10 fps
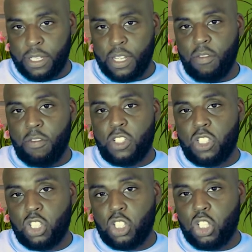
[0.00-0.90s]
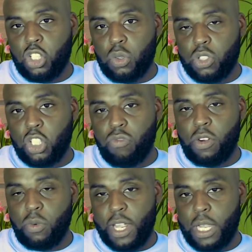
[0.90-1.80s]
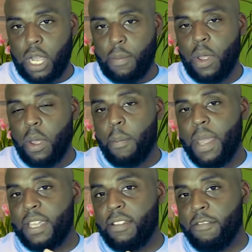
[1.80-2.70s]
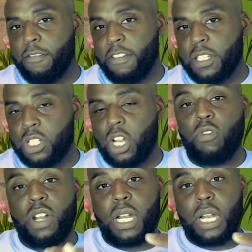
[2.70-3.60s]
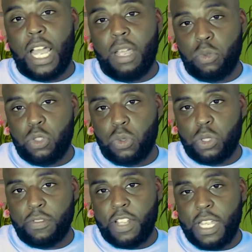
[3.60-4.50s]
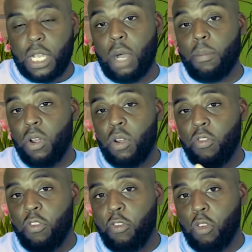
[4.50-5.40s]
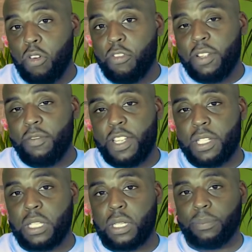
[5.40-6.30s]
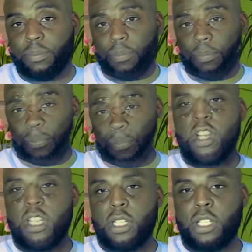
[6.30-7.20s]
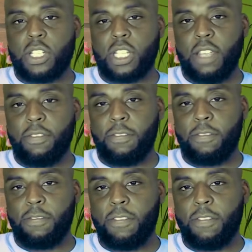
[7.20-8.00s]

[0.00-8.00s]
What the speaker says: This secures the rental income, making this a reliable source of income for the investor. REITs give the